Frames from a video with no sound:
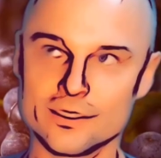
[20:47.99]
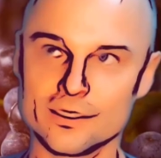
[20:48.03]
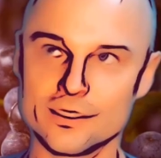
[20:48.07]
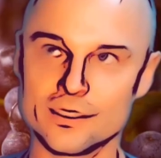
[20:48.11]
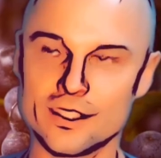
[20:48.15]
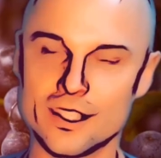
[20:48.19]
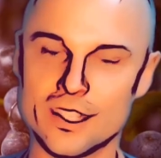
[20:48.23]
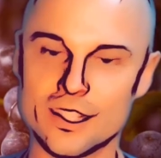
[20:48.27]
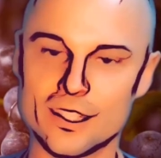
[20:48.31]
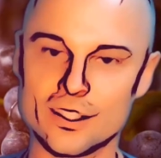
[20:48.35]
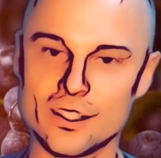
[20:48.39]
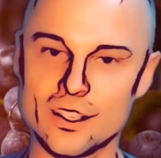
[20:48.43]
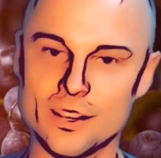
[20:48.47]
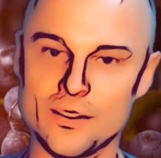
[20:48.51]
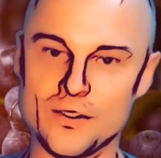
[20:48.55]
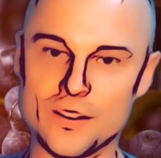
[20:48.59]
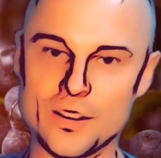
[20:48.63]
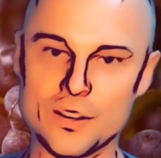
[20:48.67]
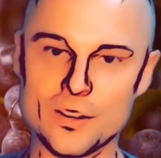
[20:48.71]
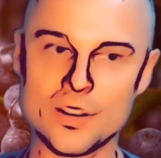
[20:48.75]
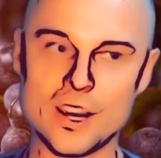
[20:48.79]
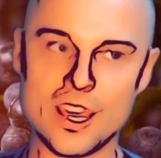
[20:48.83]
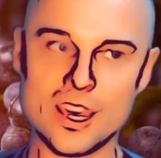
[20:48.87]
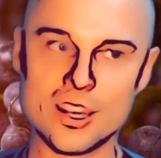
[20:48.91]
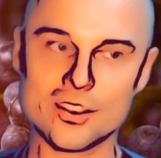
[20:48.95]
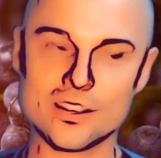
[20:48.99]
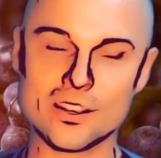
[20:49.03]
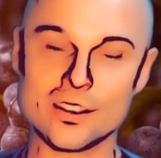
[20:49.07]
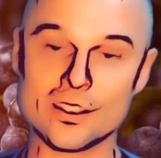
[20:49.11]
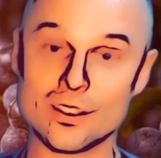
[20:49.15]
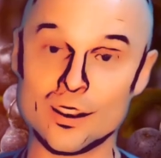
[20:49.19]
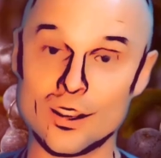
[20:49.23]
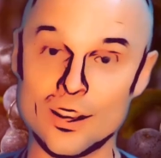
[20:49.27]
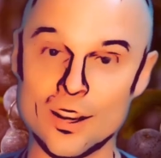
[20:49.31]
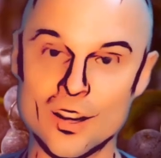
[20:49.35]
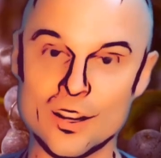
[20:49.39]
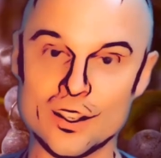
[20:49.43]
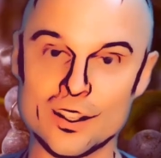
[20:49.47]
Now,
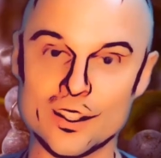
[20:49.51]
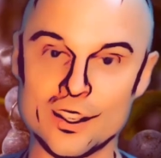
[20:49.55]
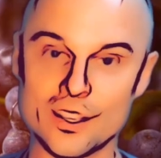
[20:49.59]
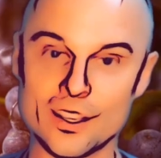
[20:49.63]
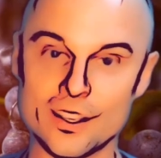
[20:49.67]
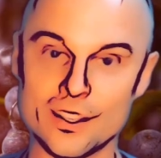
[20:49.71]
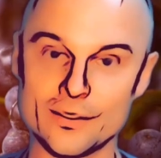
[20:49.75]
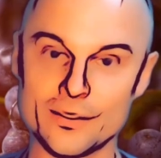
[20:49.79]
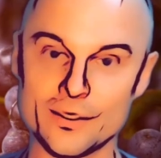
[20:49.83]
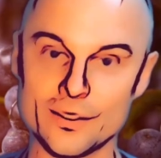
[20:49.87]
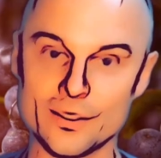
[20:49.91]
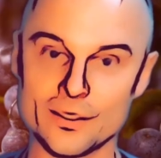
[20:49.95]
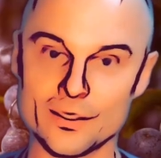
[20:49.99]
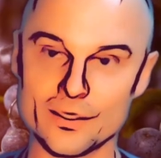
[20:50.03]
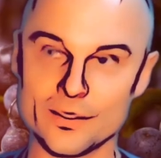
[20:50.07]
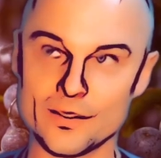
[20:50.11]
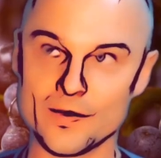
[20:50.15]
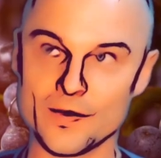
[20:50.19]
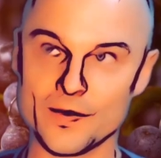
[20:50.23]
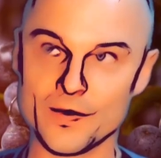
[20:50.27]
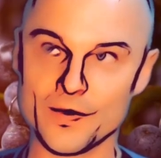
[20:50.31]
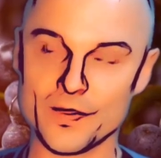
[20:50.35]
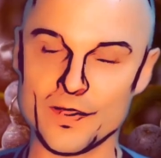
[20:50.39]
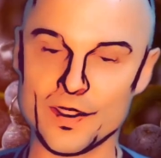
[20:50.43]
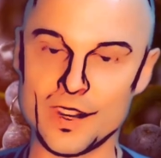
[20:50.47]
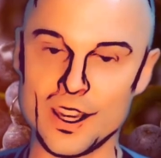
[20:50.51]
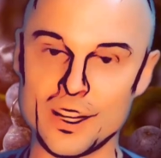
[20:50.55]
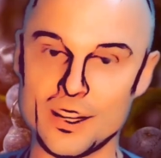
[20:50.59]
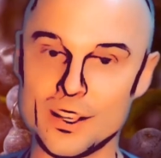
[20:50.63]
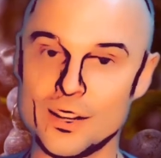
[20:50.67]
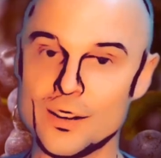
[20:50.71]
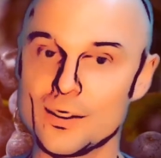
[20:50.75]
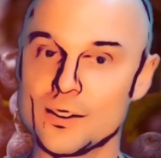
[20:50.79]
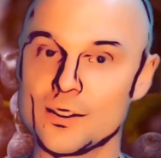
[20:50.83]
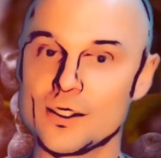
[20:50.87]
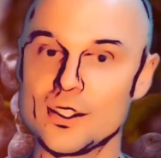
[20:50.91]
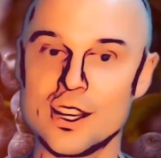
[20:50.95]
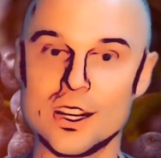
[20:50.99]
long enough, and you
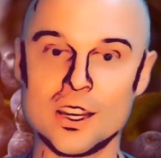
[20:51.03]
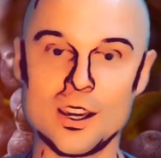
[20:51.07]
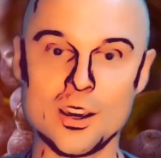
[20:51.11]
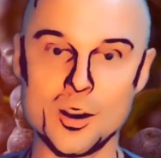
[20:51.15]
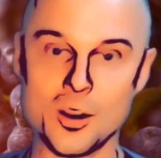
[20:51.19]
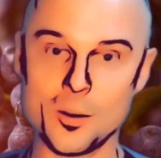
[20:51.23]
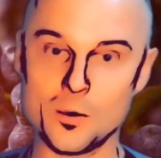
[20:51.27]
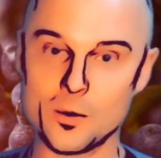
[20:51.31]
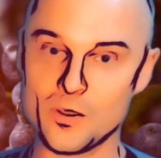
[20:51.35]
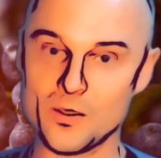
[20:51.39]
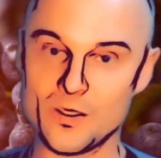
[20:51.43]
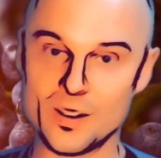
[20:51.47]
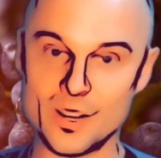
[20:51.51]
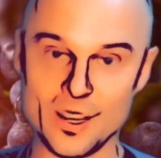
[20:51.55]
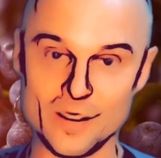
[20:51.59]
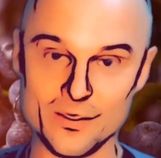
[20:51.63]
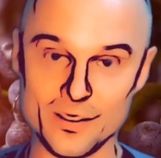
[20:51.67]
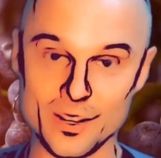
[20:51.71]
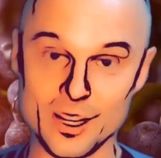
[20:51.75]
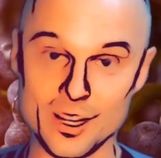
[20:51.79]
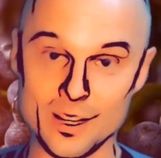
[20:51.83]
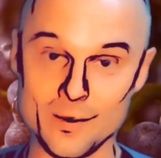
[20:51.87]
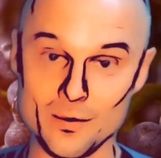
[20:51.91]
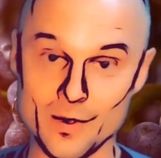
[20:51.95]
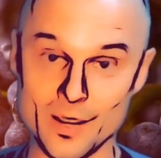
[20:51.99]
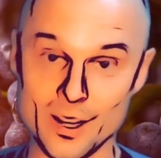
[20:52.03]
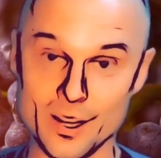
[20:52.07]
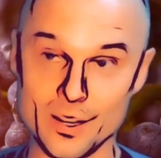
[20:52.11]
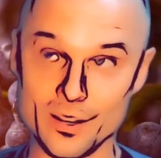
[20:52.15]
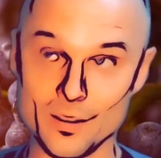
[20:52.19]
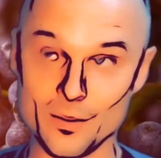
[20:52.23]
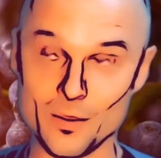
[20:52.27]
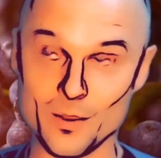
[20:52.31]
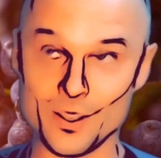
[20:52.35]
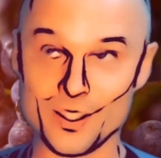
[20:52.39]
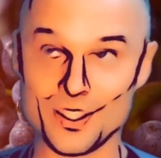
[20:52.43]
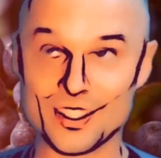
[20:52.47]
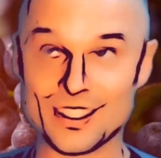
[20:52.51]
don't see any hope of it ever getting better,
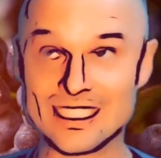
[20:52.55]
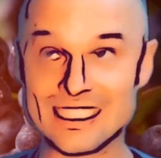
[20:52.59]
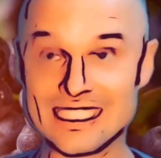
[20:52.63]
which